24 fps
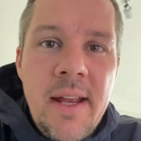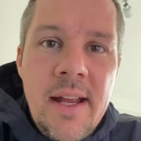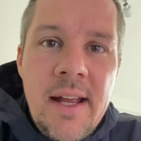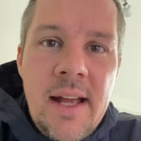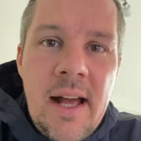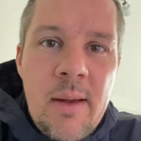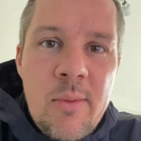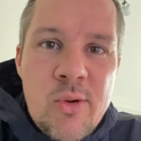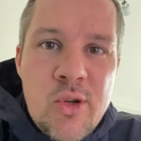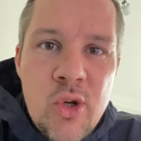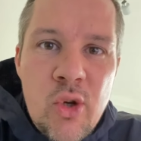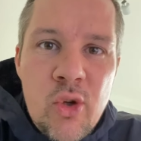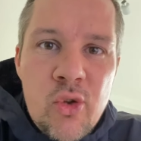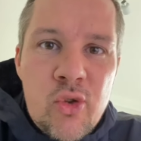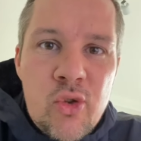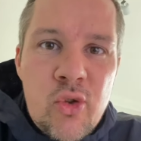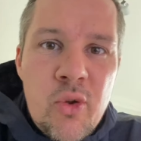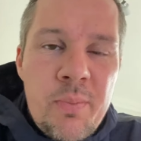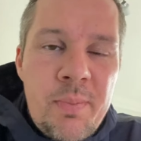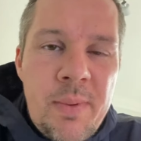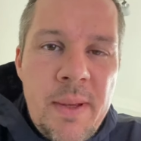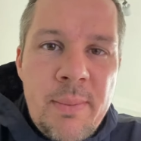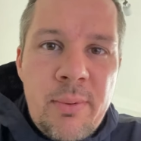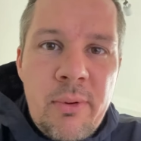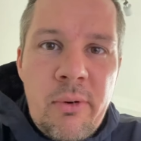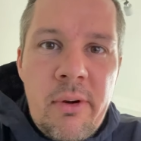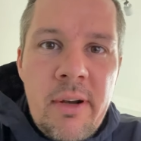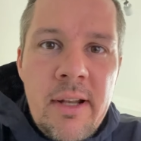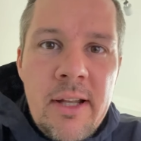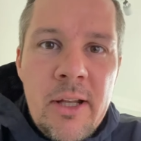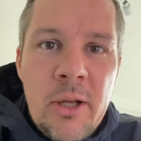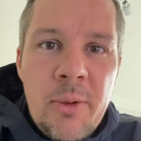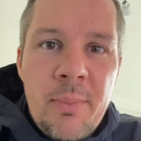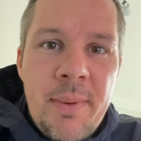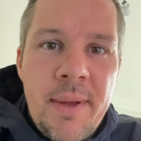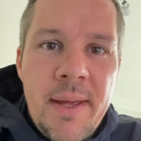I'm sure some people are a
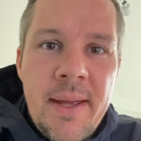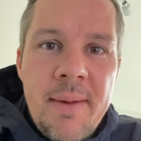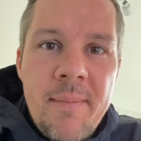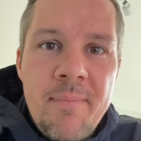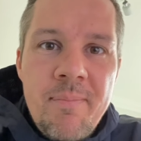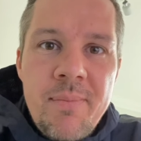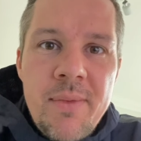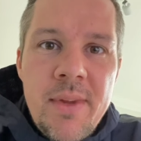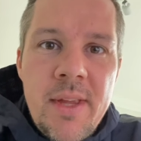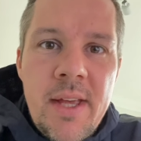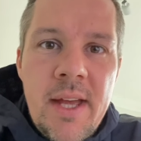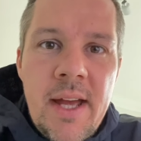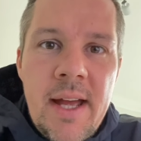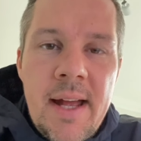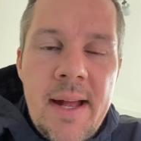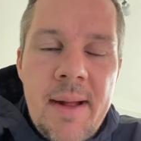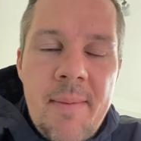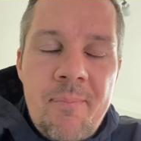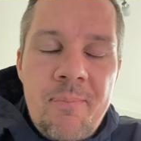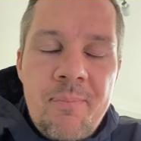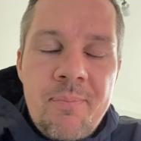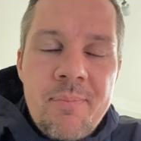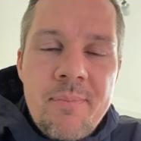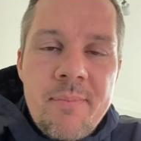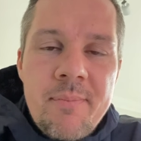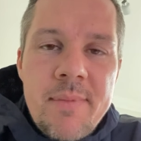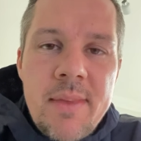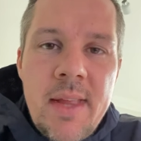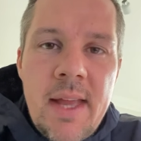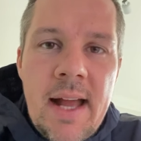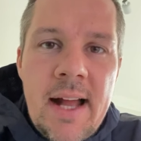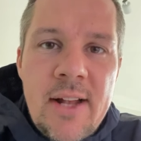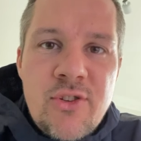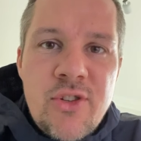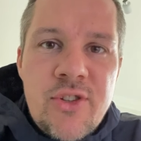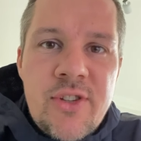little bit
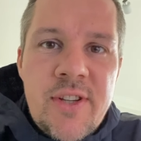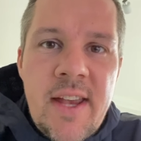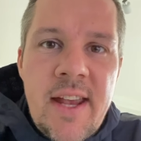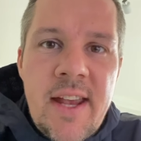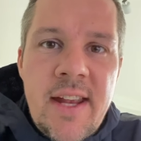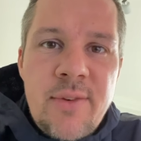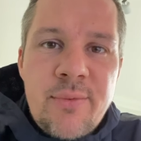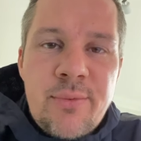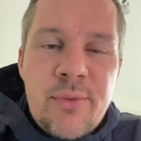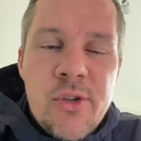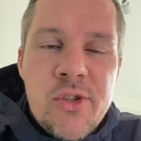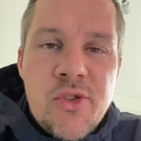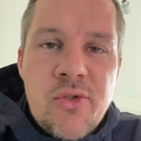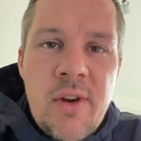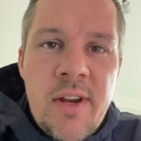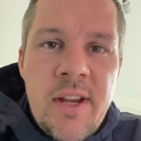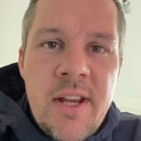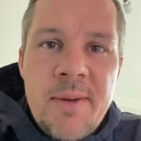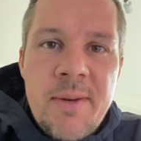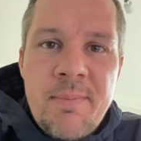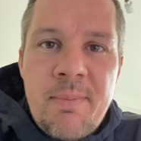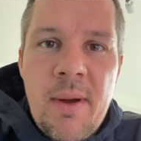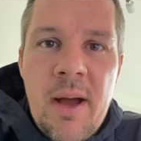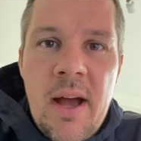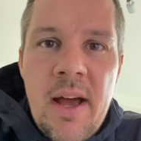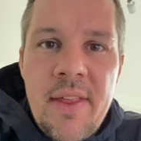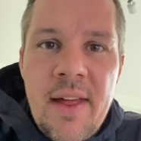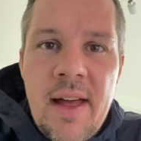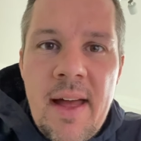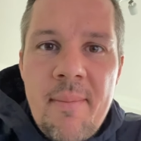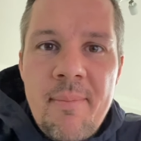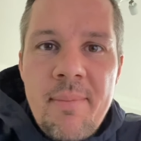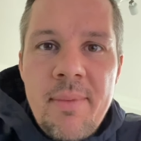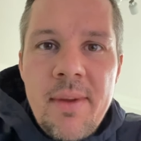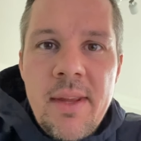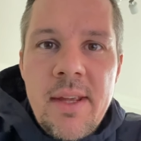agitated and frustrated by
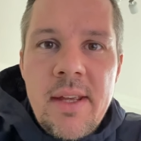that.